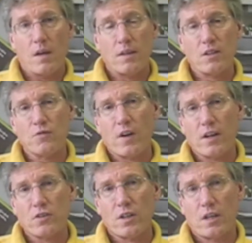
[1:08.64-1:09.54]
These
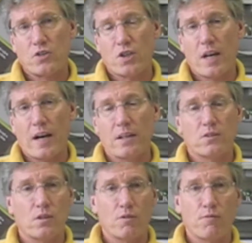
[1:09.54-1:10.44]
fireside
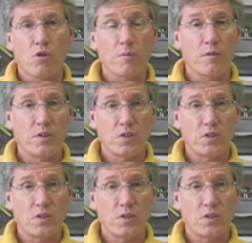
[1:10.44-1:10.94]
chats, in the form of a